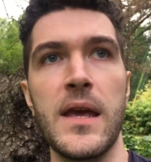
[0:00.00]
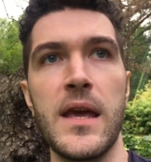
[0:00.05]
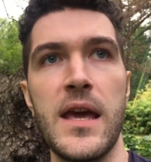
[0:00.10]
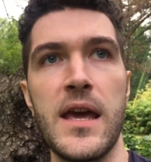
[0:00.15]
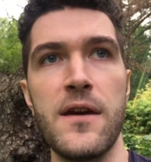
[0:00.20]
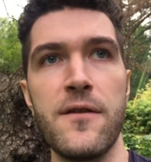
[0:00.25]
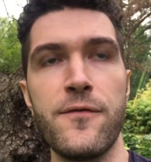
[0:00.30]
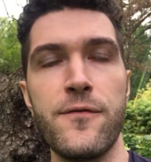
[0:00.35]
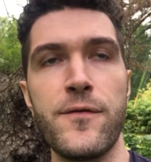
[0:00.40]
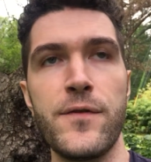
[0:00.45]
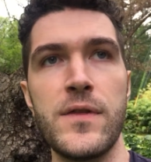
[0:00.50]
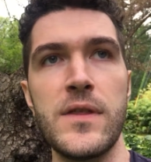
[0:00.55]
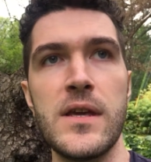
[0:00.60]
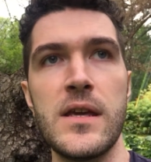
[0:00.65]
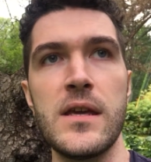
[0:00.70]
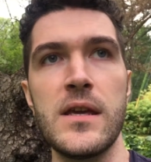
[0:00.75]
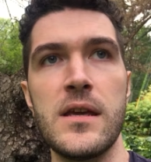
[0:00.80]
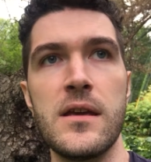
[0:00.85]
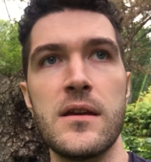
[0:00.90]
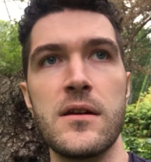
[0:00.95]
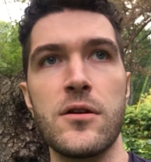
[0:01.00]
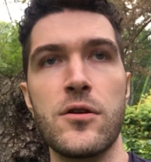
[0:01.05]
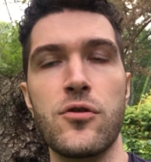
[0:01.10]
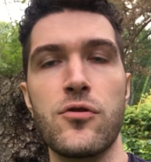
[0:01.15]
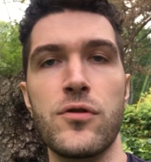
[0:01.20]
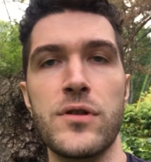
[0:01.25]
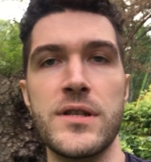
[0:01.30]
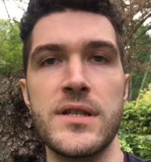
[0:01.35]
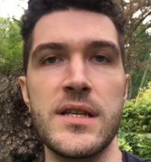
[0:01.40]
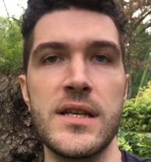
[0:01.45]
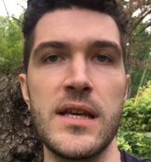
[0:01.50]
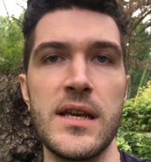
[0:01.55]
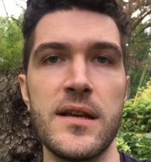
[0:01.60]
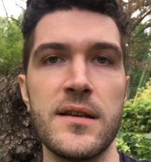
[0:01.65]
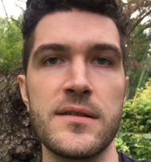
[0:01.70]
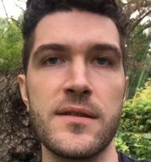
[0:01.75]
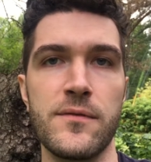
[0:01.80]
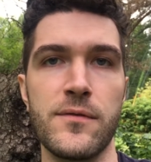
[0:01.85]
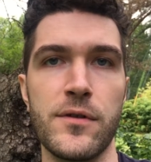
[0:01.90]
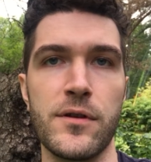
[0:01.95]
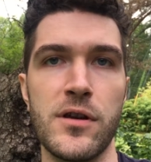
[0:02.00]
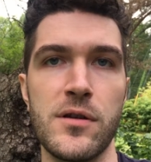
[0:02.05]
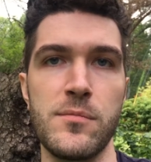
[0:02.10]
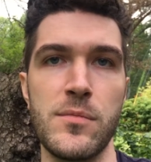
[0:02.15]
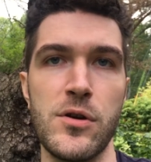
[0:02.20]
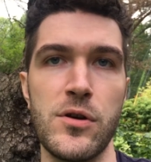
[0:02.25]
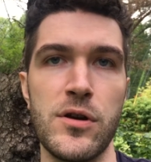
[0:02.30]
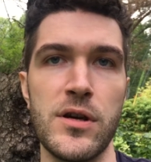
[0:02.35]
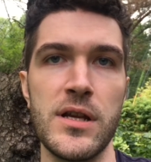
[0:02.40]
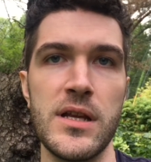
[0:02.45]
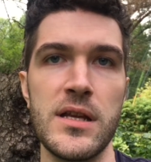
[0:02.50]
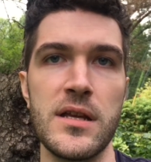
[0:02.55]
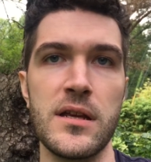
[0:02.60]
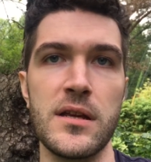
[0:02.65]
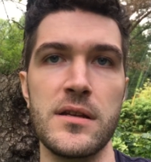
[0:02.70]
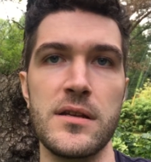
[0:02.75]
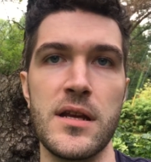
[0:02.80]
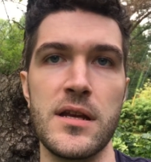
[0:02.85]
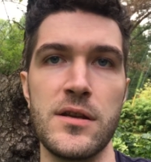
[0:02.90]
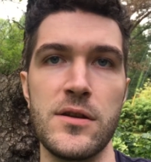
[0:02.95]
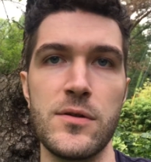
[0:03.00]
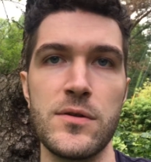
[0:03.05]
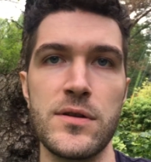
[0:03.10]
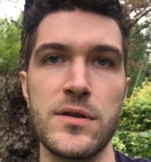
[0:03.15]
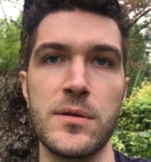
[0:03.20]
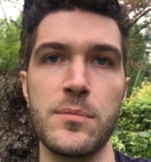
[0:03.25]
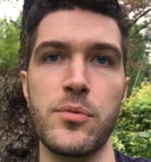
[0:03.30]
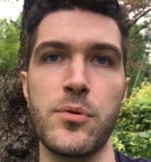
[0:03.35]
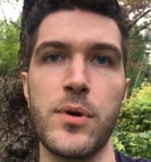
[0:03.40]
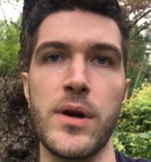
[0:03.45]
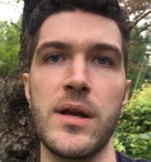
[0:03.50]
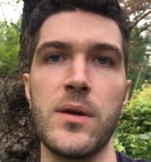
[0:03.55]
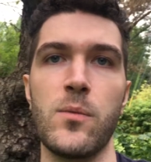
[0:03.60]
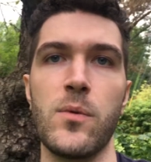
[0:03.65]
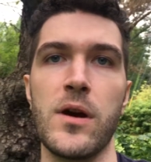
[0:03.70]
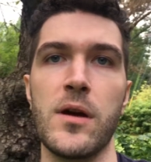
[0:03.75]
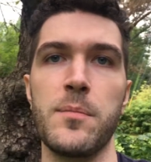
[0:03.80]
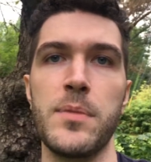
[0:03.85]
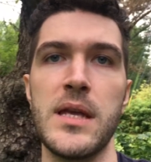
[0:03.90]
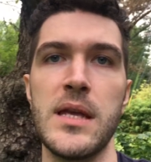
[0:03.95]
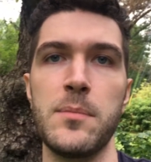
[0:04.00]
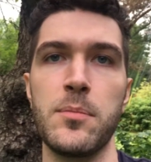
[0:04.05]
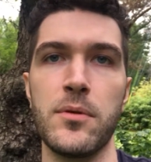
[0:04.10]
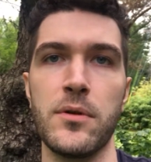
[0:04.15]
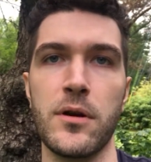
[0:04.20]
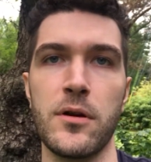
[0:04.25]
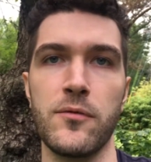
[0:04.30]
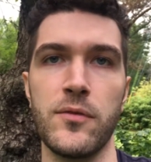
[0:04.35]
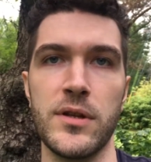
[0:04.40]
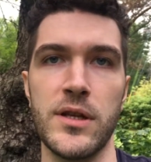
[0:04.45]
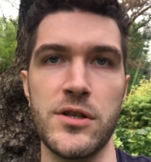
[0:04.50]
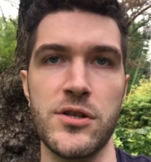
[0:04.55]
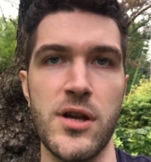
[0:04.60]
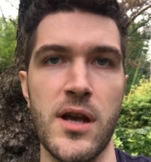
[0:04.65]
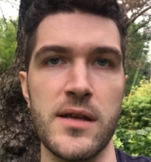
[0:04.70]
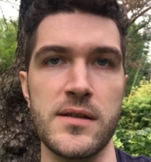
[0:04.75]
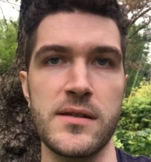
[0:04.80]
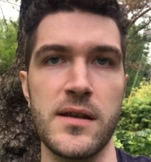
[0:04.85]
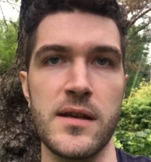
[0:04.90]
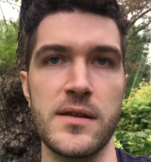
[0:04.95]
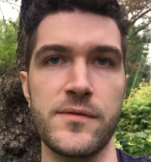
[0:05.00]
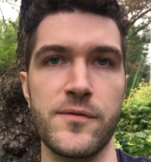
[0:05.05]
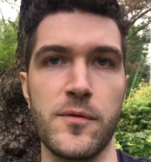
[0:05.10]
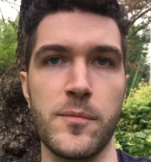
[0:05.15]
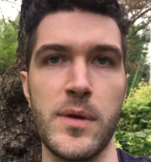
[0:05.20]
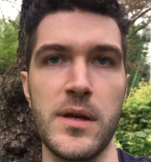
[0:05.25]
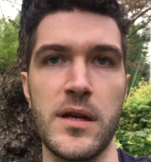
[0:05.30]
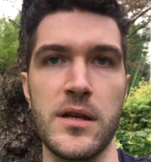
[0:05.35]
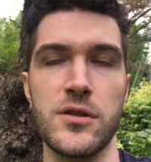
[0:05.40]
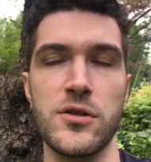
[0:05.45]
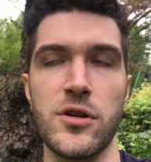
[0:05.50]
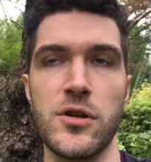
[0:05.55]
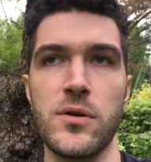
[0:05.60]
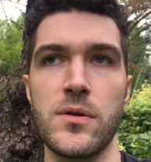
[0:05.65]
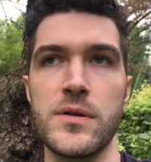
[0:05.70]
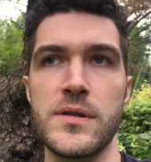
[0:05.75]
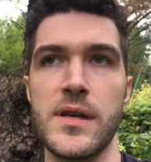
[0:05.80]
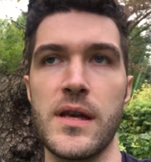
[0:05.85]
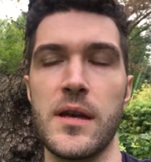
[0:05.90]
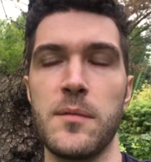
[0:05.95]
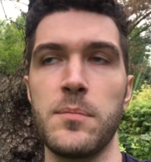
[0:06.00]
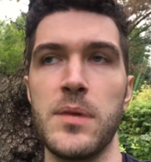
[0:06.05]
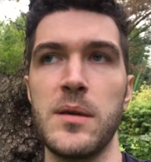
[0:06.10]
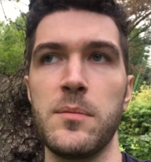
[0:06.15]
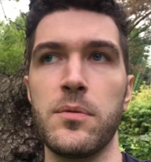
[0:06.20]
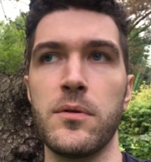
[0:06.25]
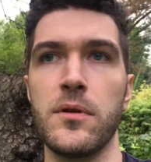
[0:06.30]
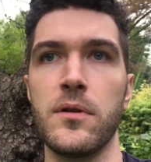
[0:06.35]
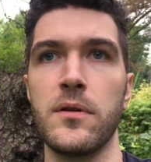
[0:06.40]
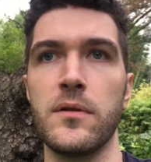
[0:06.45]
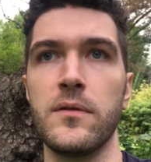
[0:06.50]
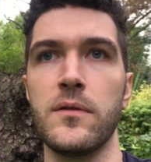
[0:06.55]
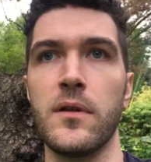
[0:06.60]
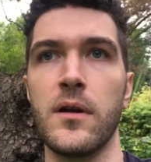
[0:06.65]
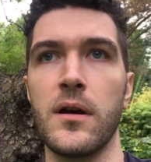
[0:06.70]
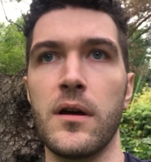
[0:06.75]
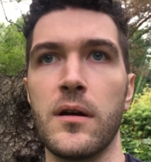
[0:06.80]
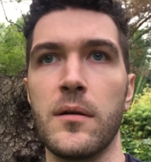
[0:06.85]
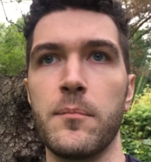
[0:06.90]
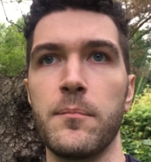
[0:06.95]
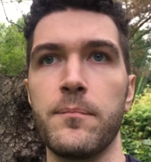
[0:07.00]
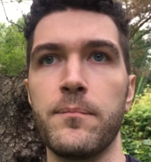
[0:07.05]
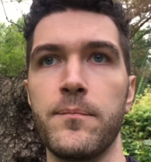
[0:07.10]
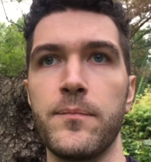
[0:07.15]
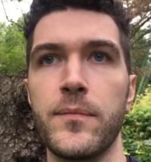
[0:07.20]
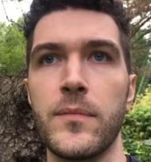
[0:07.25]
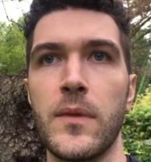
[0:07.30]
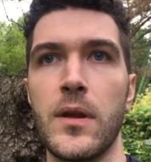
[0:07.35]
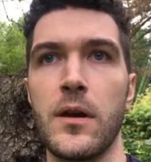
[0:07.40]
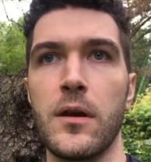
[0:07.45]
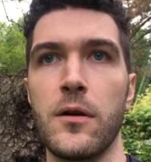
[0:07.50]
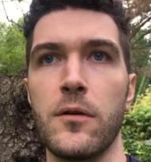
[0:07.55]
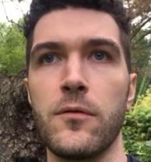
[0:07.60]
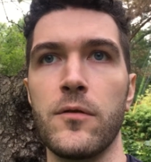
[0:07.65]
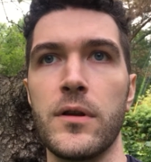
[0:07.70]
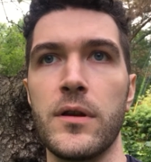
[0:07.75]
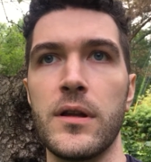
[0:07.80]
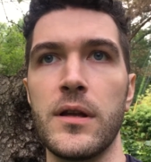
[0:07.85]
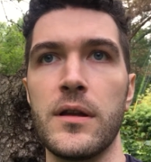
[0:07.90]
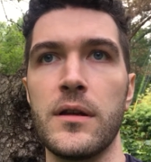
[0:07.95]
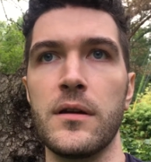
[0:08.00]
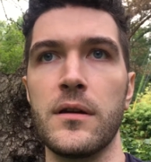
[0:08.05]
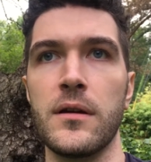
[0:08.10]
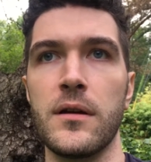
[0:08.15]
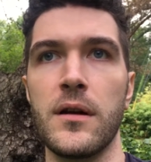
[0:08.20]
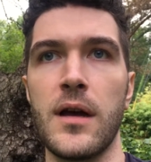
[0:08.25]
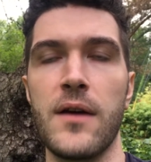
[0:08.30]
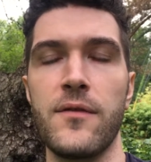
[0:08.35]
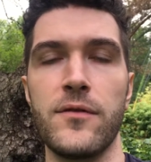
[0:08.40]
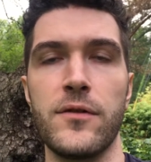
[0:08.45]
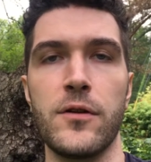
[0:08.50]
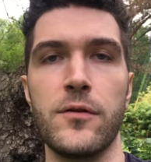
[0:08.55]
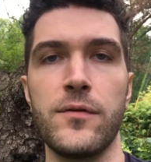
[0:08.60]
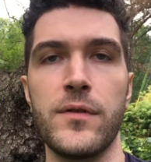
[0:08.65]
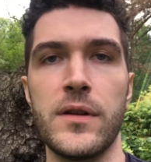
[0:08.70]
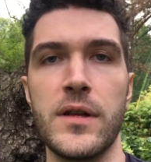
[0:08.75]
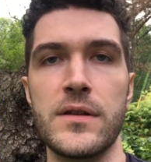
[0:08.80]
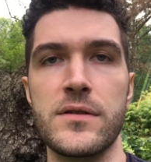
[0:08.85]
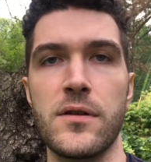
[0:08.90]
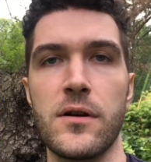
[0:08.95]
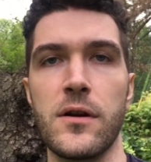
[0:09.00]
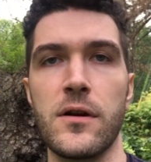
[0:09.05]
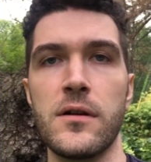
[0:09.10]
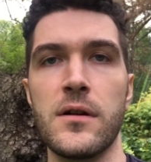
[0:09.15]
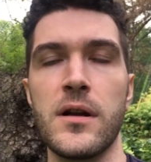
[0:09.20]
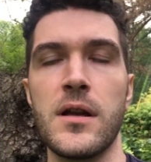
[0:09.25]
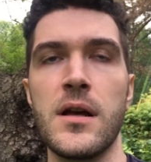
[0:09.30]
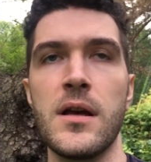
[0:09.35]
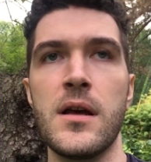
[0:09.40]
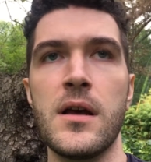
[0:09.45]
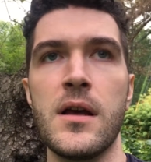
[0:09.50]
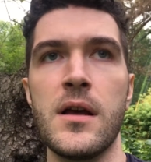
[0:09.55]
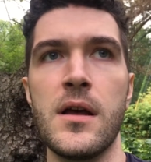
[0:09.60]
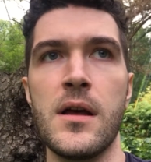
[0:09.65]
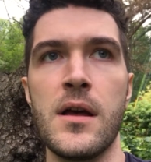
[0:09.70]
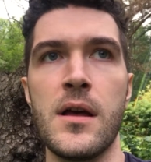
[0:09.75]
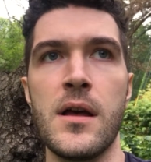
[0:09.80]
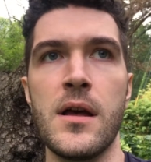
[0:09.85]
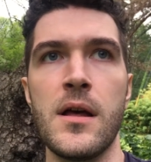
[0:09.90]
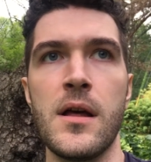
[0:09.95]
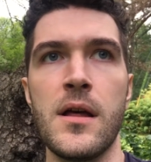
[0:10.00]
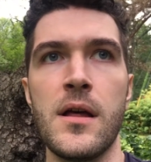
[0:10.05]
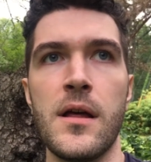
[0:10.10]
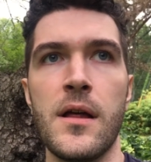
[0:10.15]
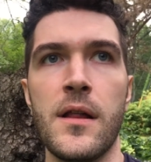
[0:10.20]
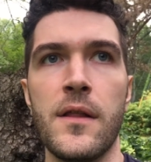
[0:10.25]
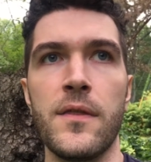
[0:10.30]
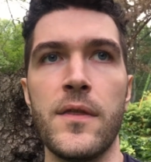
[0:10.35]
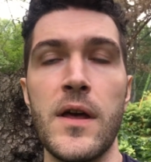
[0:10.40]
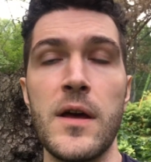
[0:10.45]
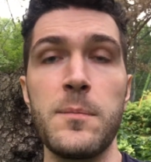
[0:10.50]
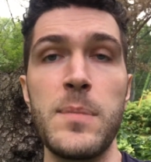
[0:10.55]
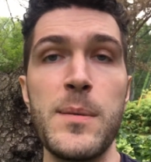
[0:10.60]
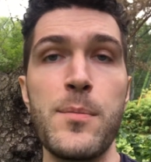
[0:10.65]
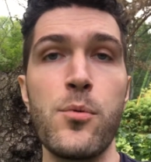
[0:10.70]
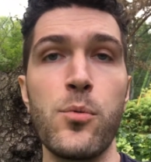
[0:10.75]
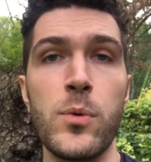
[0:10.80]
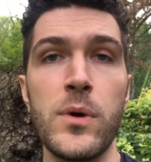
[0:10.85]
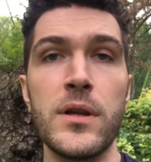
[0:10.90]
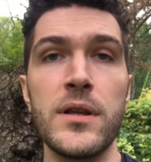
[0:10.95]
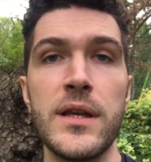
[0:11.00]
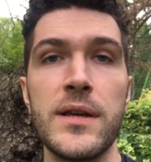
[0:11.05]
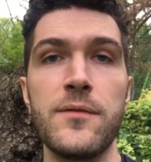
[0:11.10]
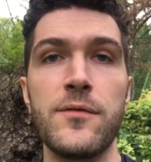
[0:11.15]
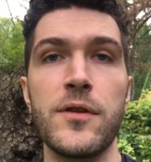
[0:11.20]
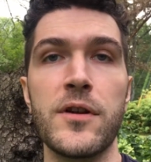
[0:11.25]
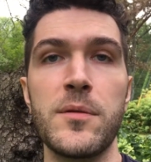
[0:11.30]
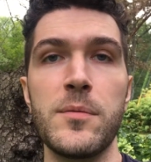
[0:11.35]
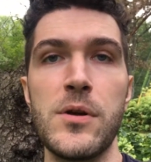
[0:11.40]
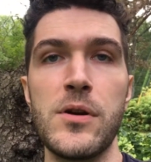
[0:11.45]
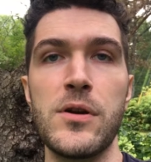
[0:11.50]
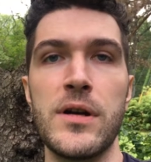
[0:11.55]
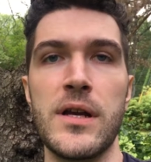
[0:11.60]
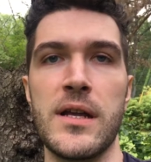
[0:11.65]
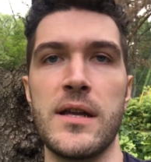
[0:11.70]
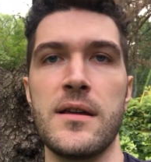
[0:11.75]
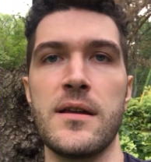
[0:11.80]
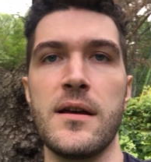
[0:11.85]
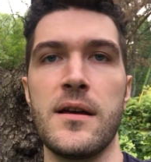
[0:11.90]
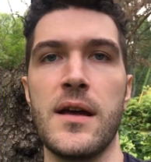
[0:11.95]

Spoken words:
If the critiques of the community continue to the point where people are really chastised for making jokes and people are really having their feelings hurt, then people will leave the community.